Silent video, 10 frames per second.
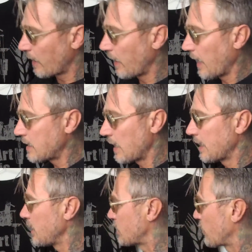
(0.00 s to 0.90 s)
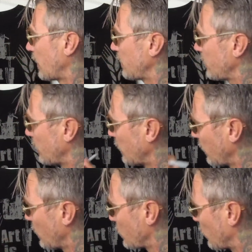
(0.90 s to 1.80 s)
he has it like this, right?
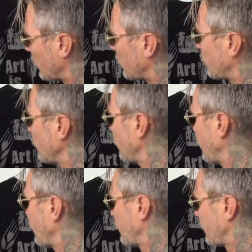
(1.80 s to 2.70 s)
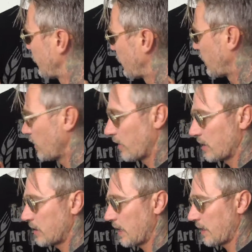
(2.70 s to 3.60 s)
So the tube, hold on a
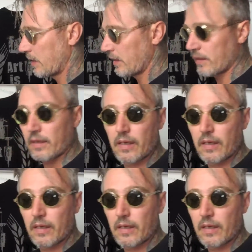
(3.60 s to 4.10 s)
second.